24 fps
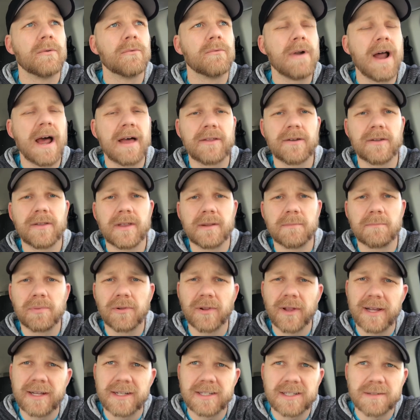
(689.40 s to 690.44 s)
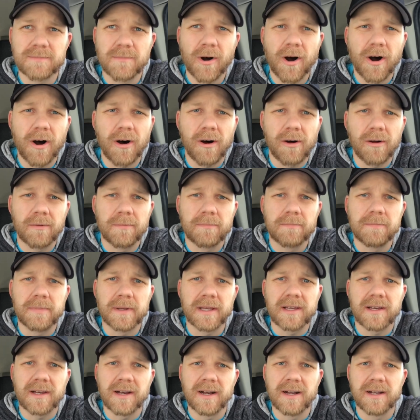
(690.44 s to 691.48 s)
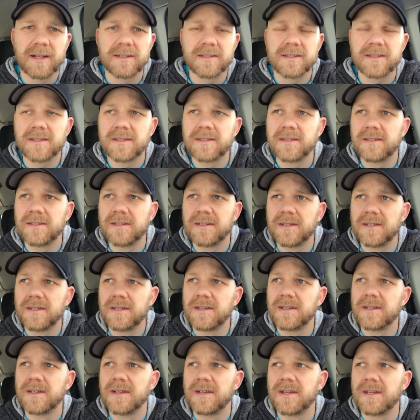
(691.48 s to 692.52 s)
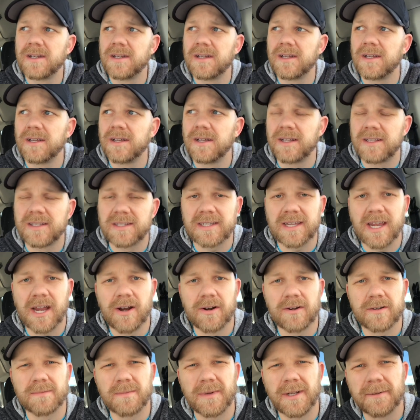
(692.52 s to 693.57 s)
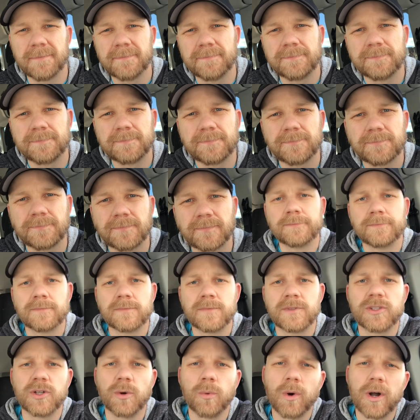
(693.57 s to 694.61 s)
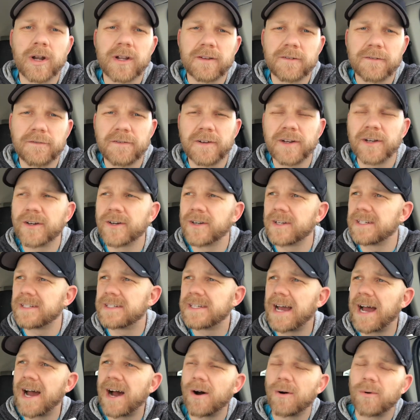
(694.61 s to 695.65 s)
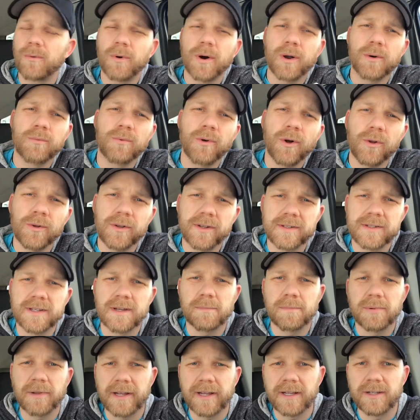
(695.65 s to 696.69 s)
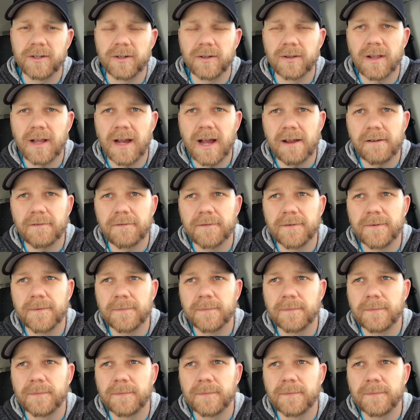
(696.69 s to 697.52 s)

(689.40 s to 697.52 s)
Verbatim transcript: rather than play small because it scares me. So, what is fear and doubt? What role does it play in your life?